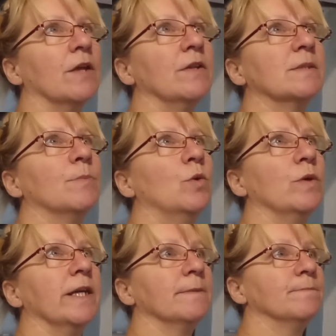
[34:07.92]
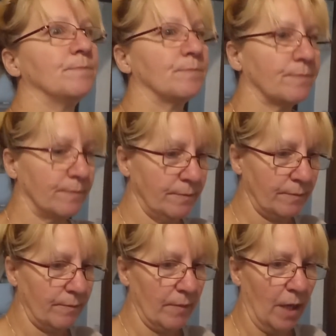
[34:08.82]
so this morning,
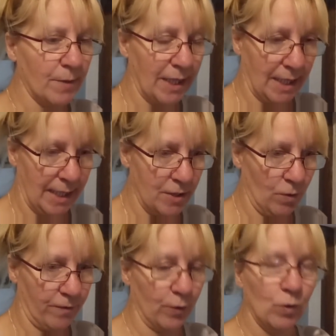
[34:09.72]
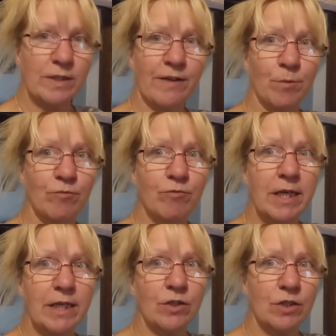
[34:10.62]
I'm going to clean all the floors, give them
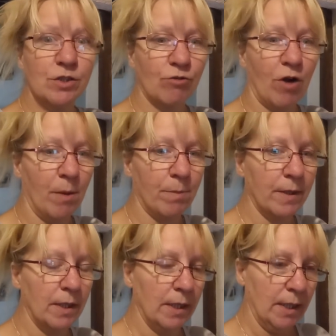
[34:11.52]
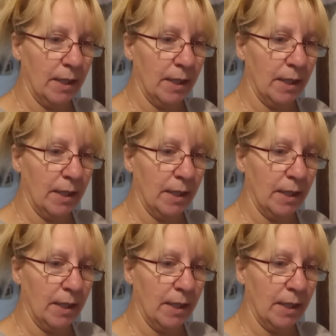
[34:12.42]
a really good scrub.